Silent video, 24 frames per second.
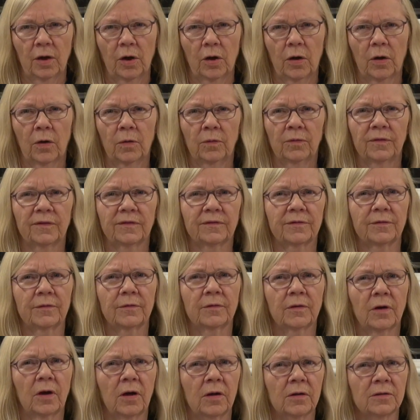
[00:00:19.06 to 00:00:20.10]
Oh,
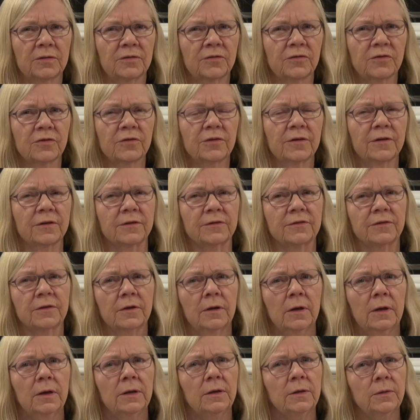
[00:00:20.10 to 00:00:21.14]
so-called church,
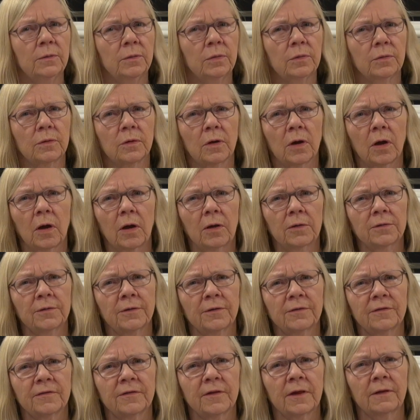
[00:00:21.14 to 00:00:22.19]
you who call
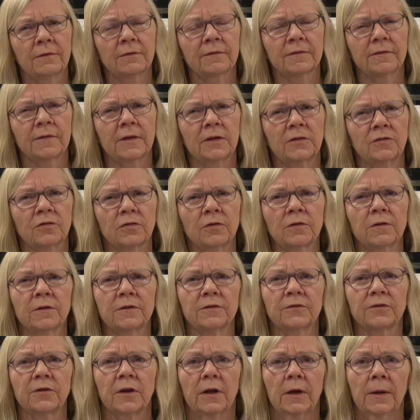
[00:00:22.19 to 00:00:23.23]
yourselves the
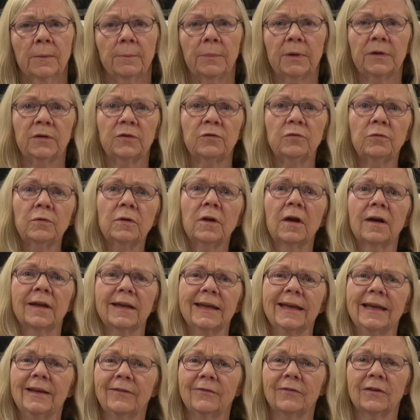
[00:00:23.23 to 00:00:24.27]
church, but do not
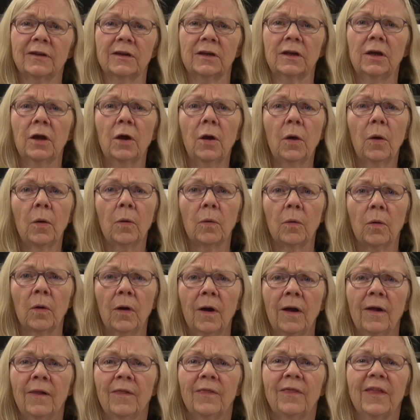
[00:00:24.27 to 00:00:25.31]
even know
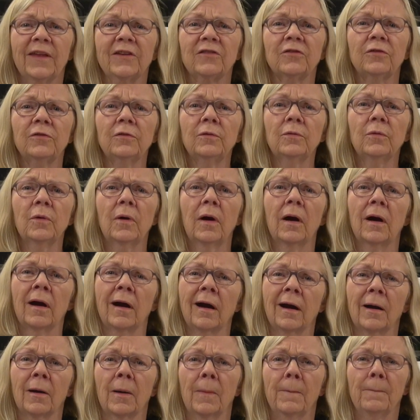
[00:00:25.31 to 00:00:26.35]
that you
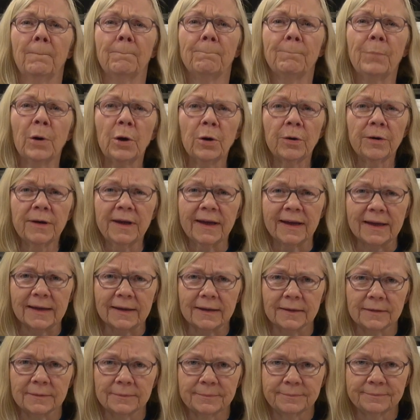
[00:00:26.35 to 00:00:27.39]
are burning.
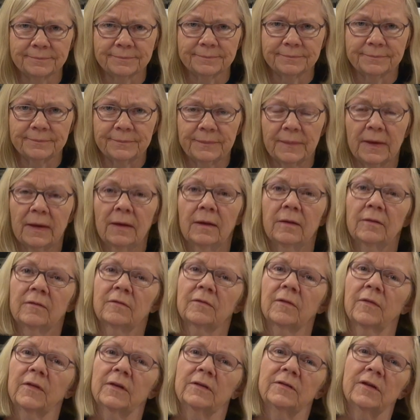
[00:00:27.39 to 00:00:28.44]

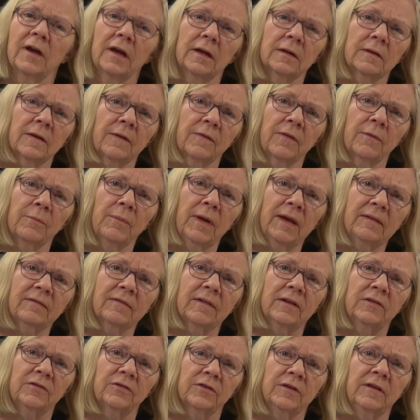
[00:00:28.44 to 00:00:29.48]
So the title of the
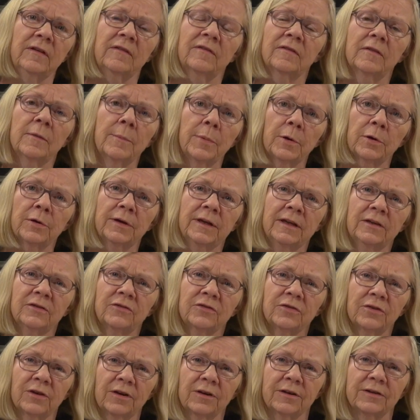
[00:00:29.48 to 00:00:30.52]
message is The Burning
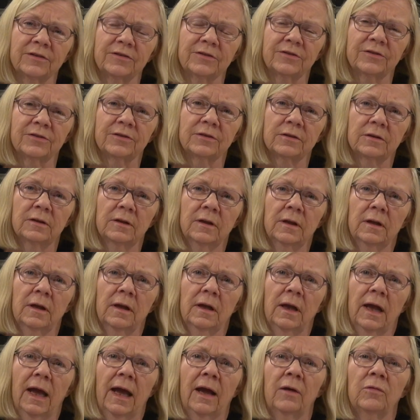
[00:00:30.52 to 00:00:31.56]
Church.
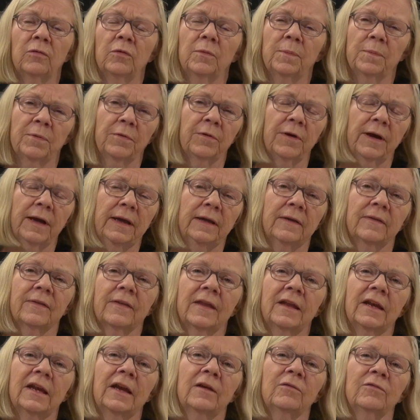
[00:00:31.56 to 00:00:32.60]
I will pray and
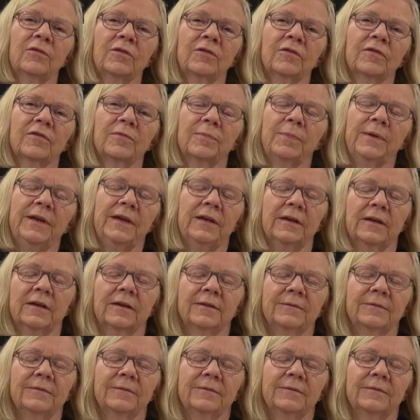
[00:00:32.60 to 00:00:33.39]
then I will speak.